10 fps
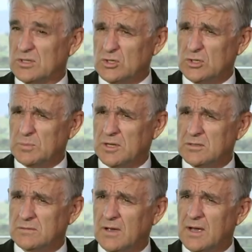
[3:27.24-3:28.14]
it is
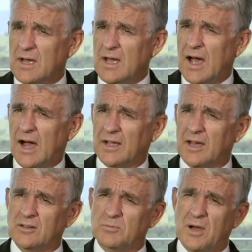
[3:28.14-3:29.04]
expensive, are
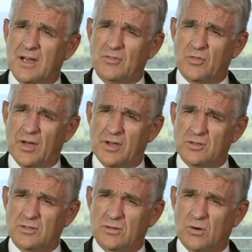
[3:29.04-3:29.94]
going to paint
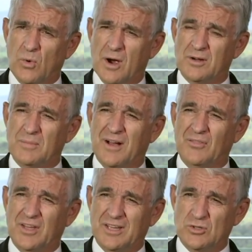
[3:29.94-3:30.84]
those who are worried
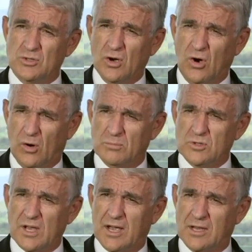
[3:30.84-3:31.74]
about their
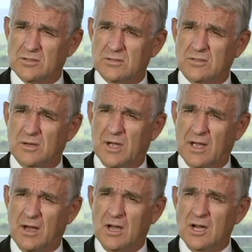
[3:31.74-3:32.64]
jobs as
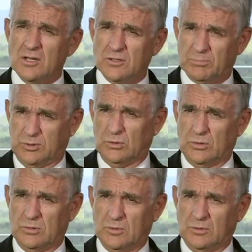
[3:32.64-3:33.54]
somehow
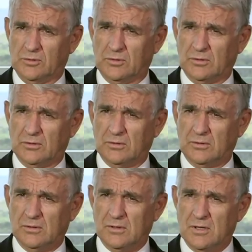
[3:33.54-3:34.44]
deplorables.
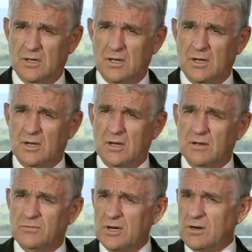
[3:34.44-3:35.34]

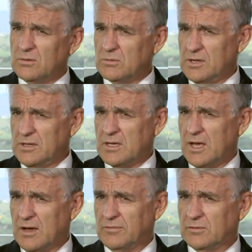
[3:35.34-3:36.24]
If we're not really
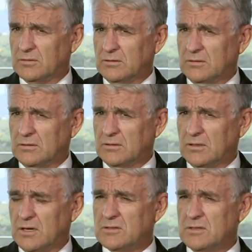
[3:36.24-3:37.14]
careful,
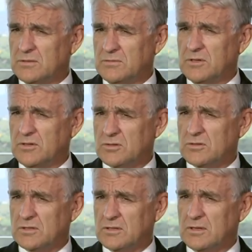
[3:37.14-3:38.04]
I say this very
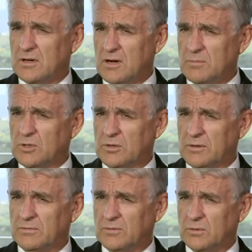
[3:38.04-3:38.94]
sincerely, I
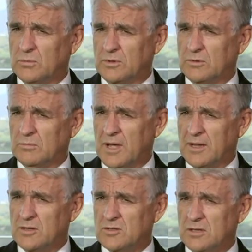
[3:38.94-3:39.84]
believe that we will
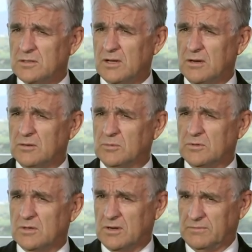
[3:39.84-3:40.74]
manage a terrible
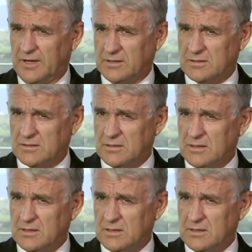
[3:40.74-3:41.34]
trifecta